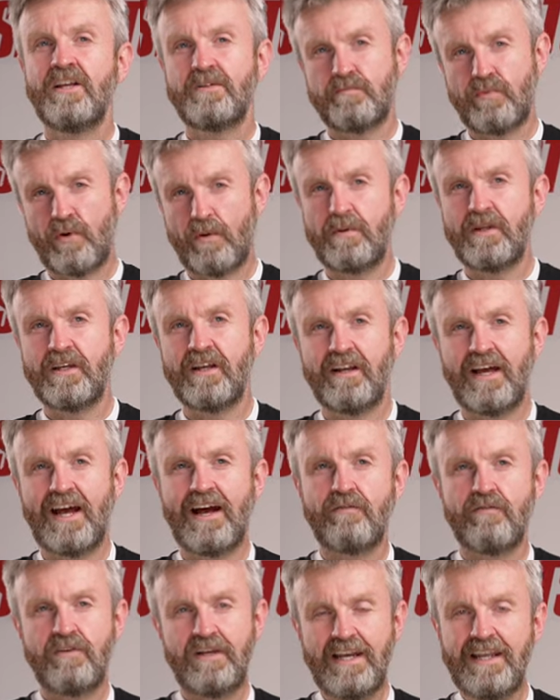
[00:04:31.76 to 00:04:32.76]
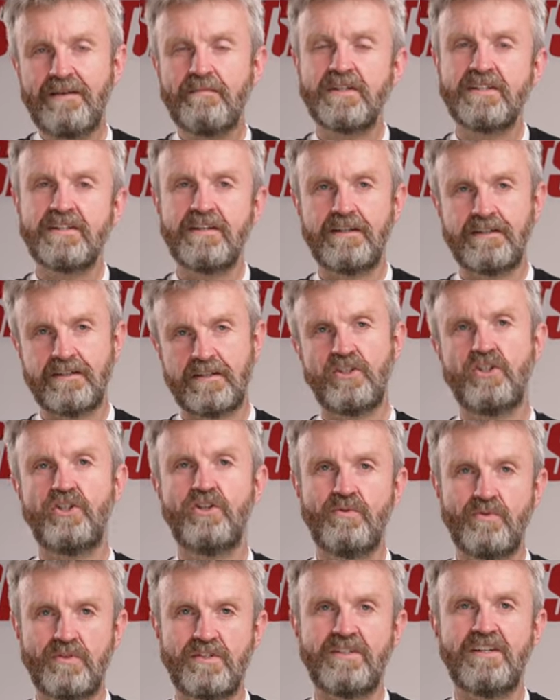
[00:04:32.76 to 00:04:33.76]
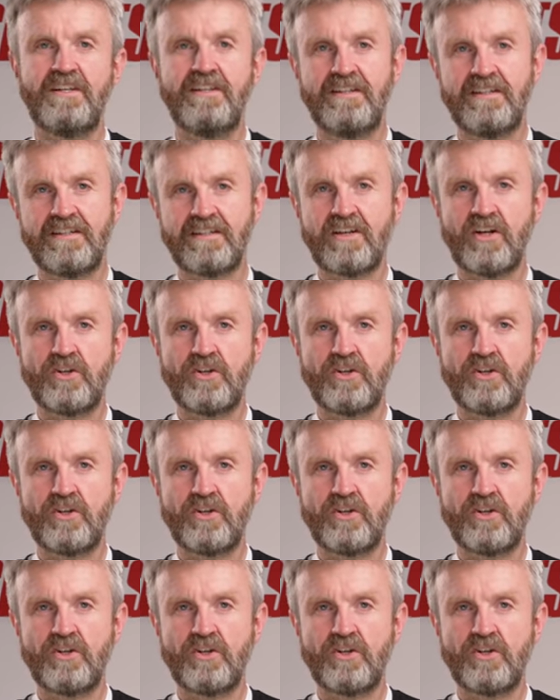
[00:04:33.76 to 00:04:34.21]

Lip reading: is probably going to have limited use in this